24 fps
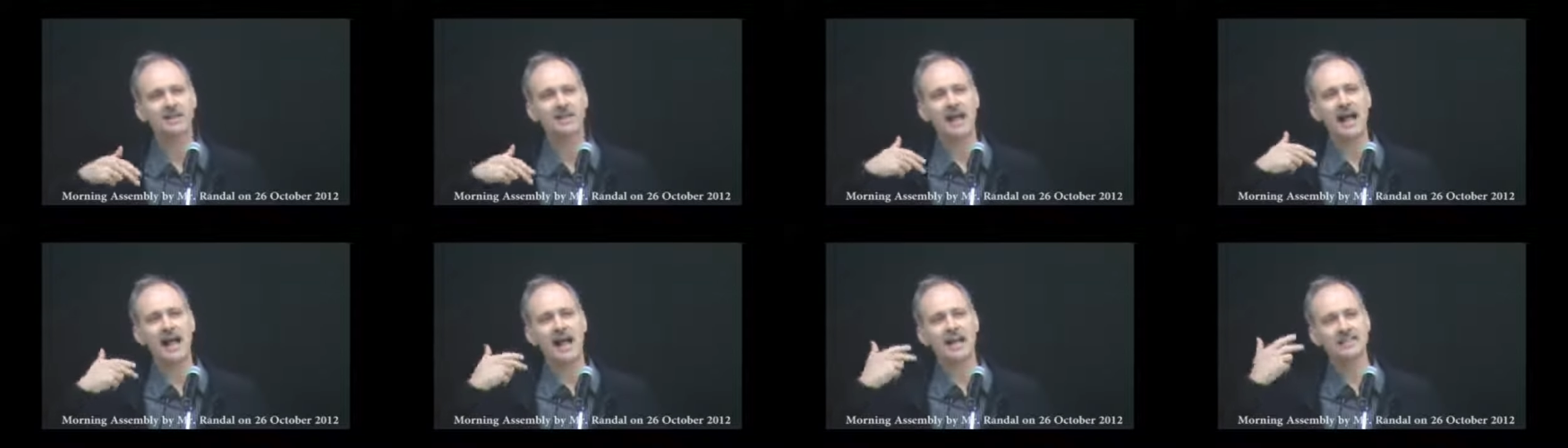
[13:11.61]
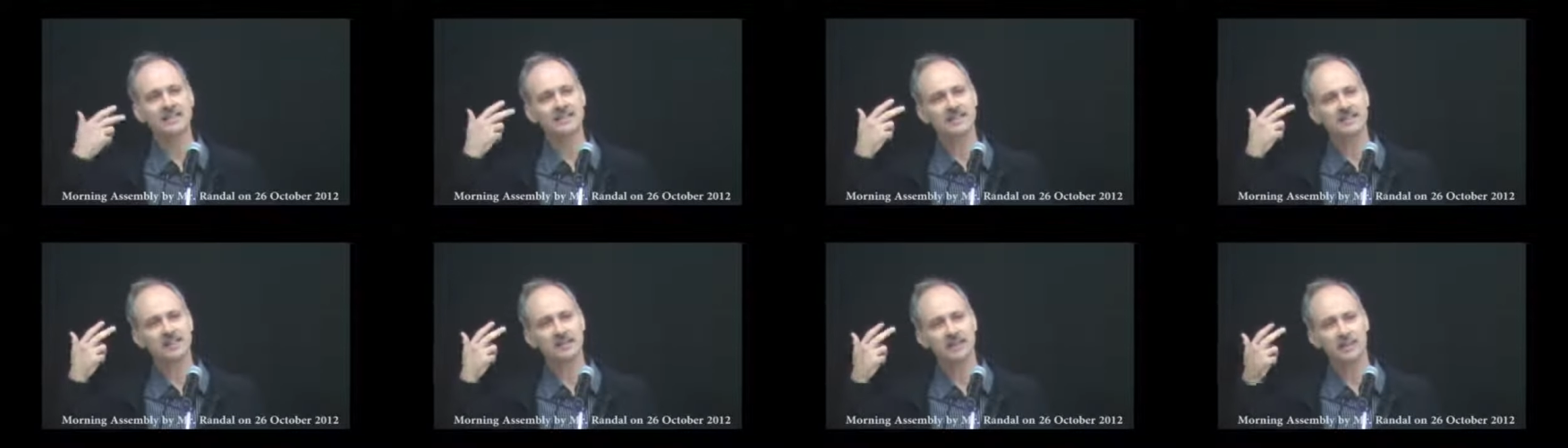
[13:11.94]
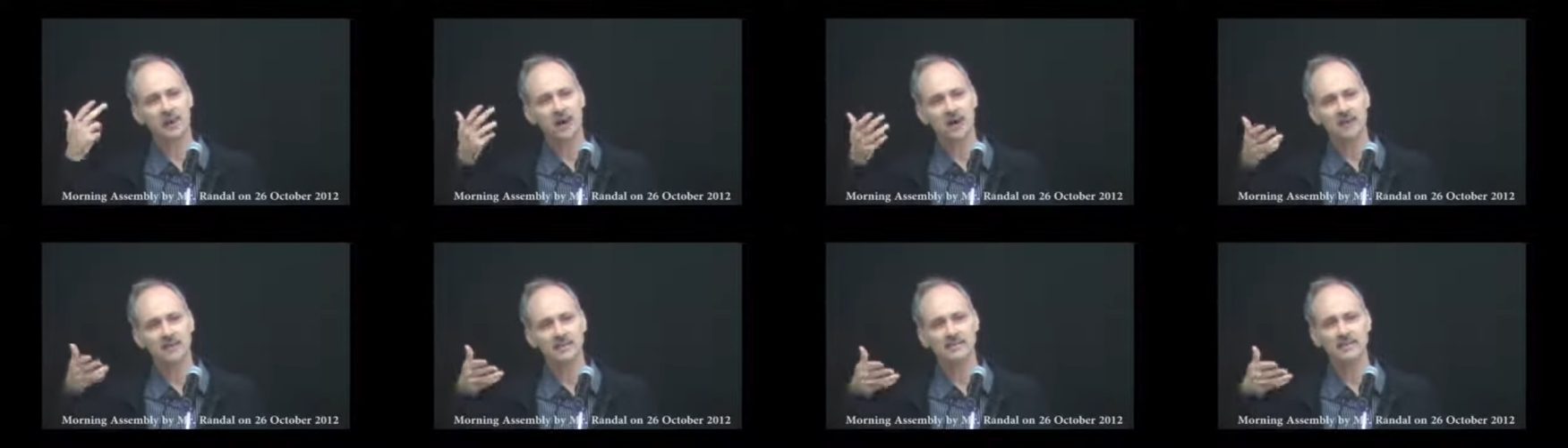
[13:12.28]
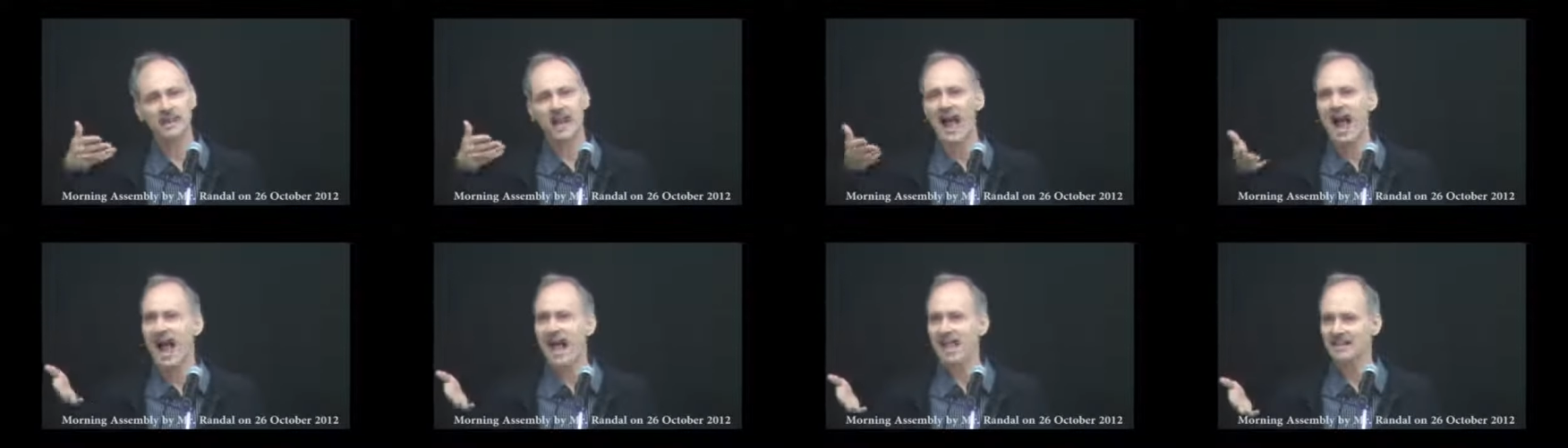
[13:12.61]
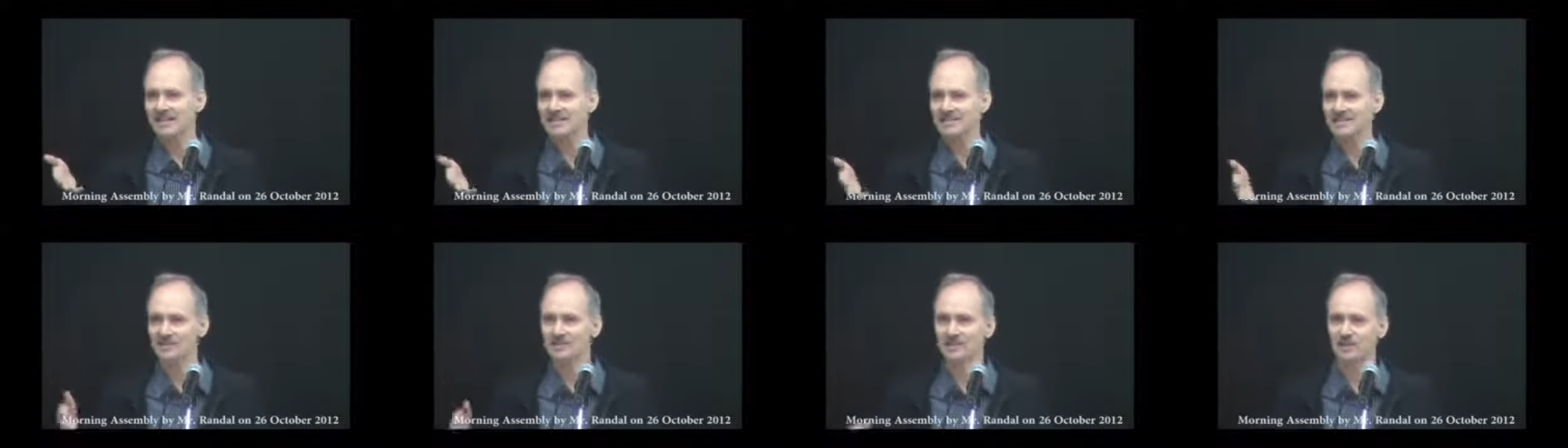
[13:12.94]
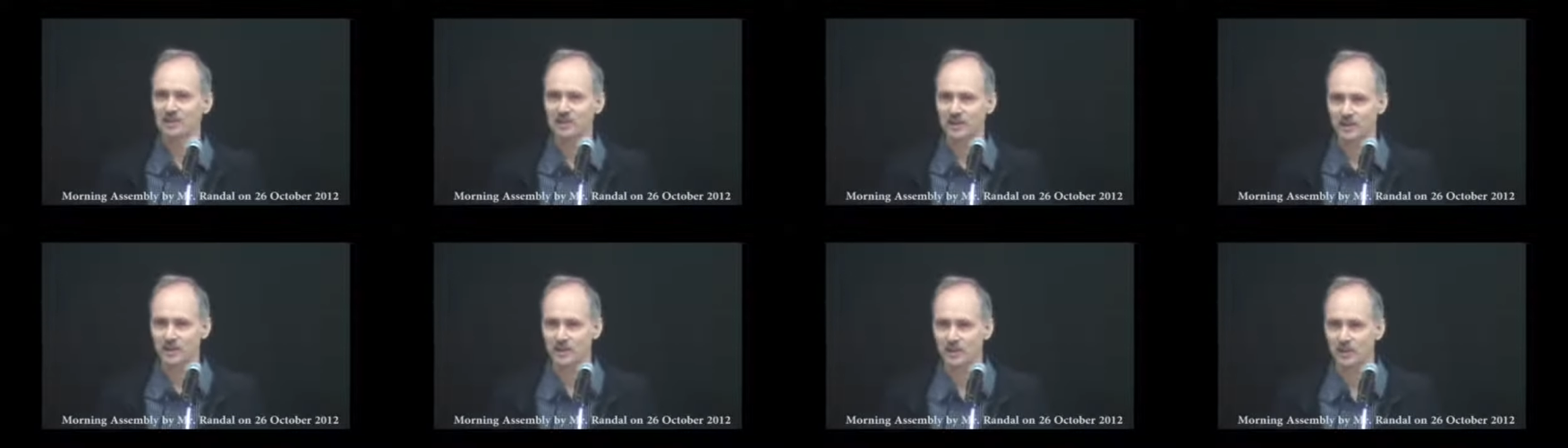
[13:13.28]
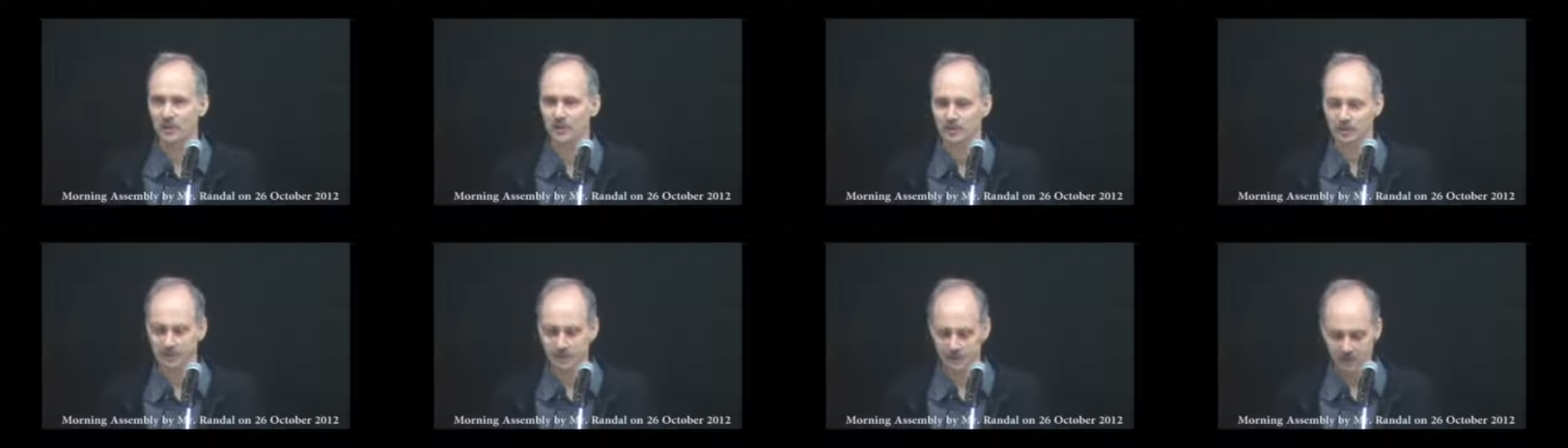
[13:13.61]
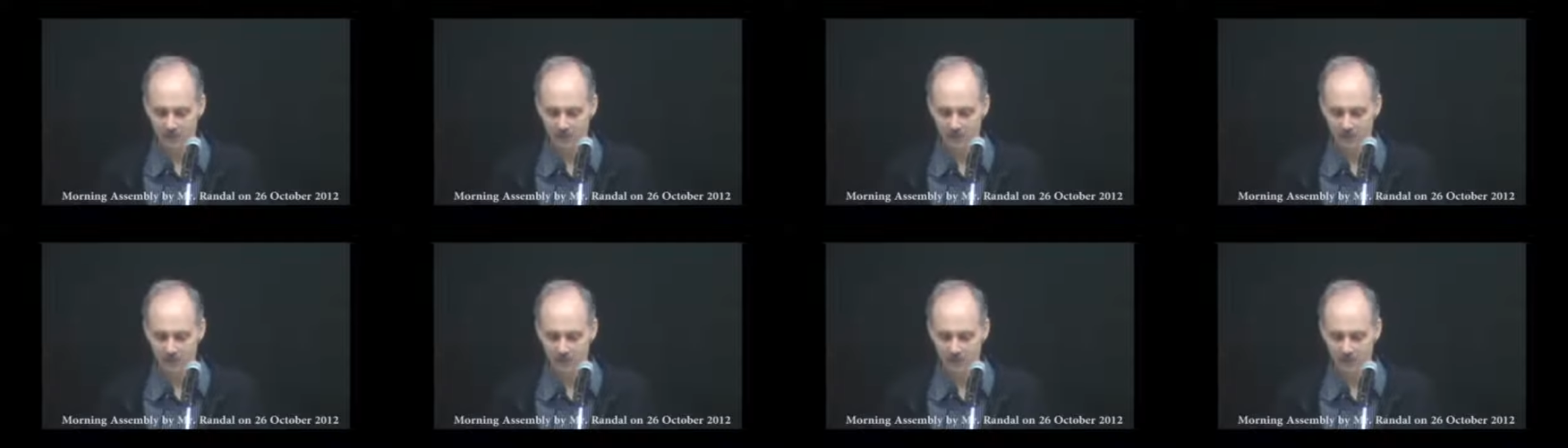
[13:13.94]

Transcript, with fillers: as he was asked to do.